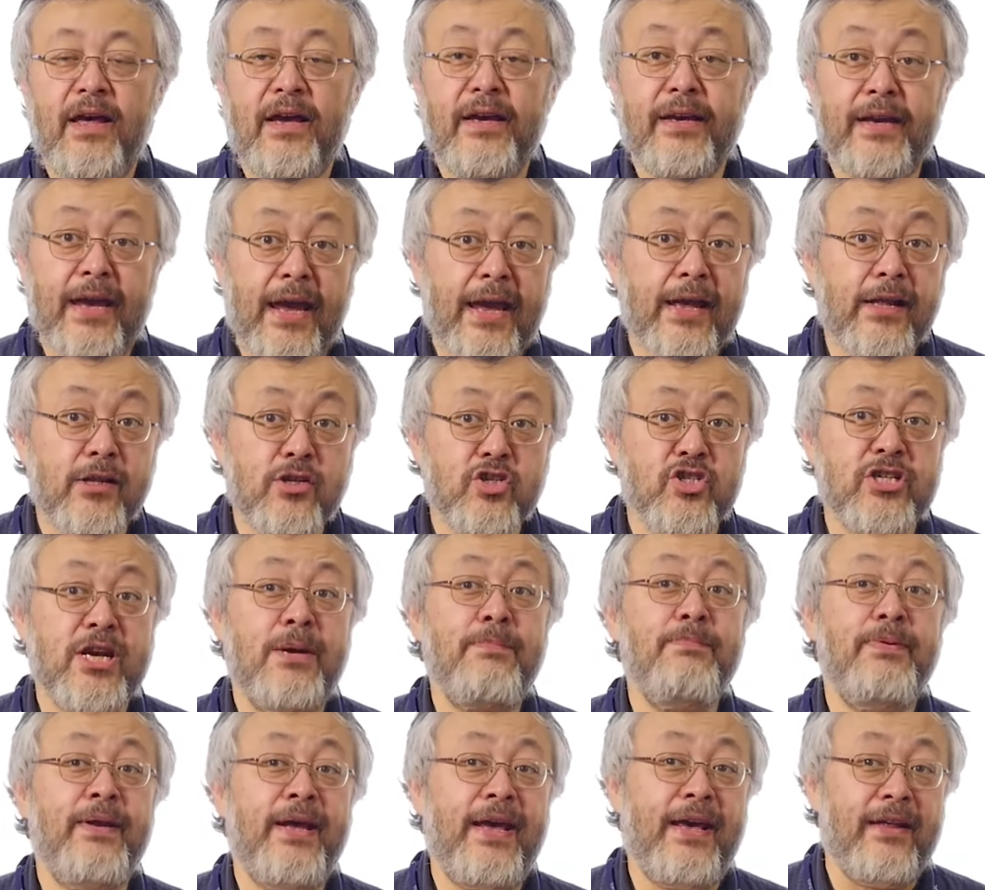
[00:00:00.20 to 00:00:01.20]

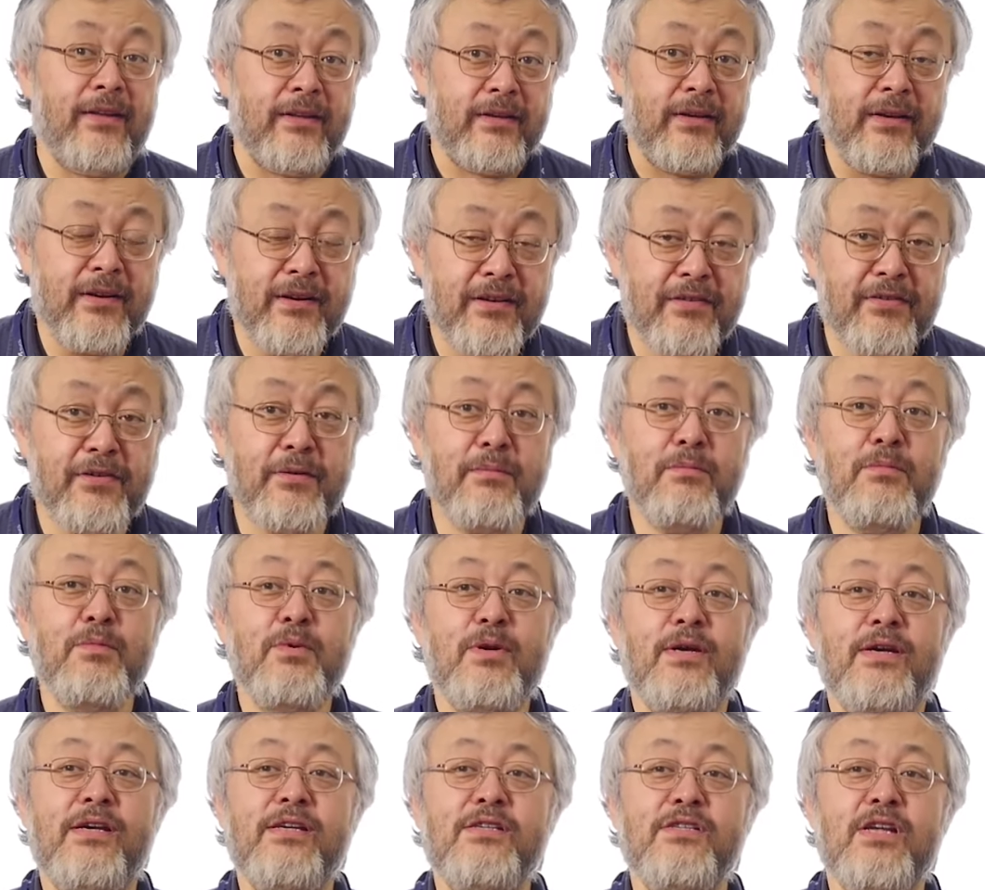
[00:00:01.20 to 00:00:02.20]
Gale-Shapley algorithm
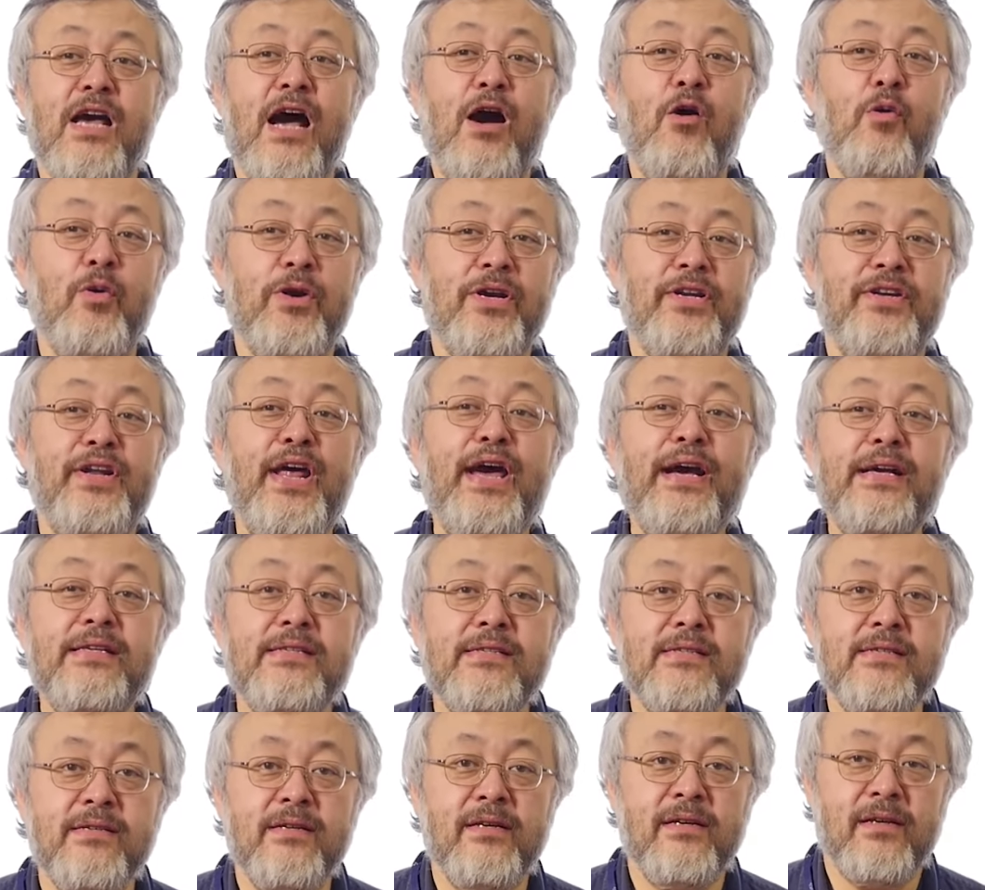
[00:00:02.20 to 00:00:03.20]
is our
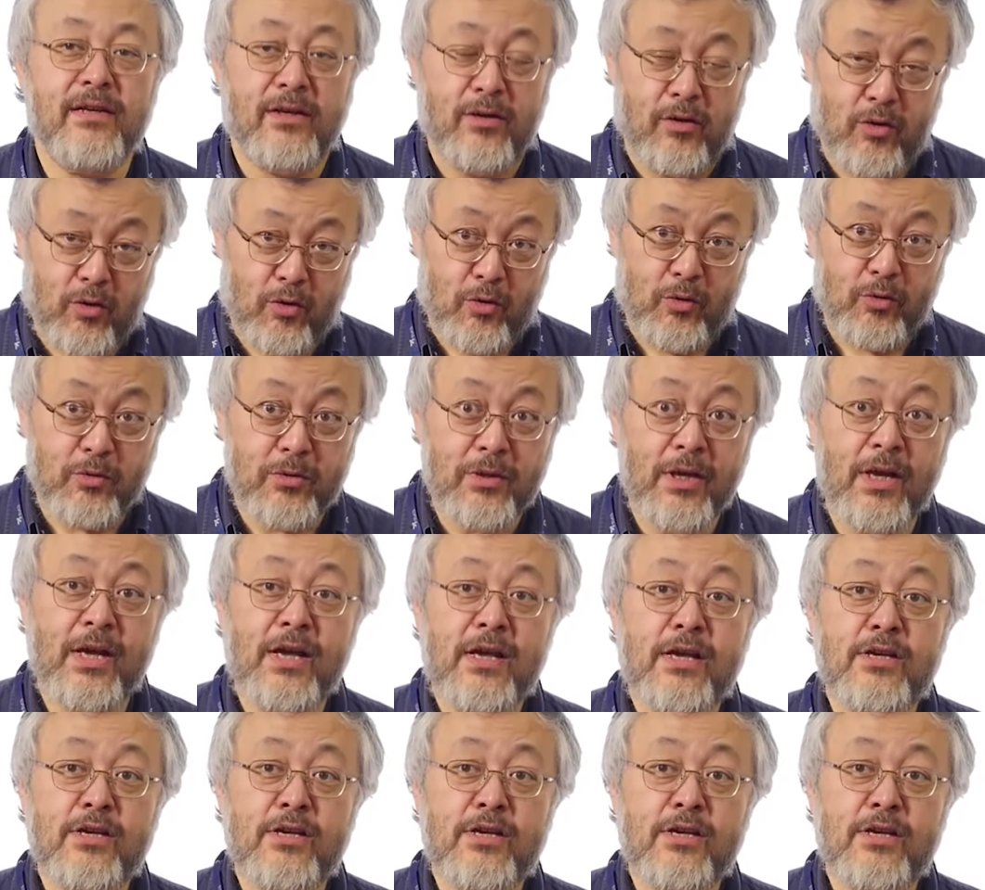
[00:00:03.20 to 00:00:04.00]
next goal.